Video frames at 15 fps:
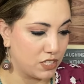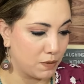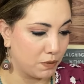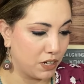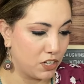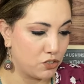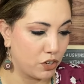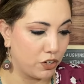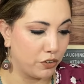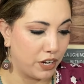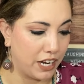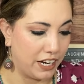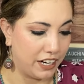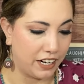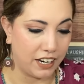I'm going to try to
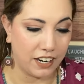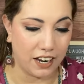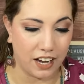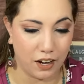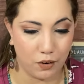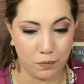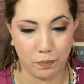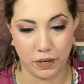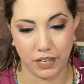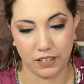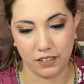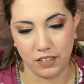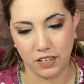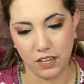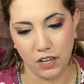edit it out, but
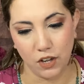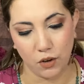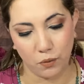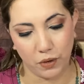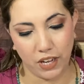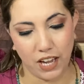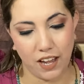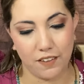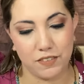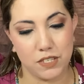we have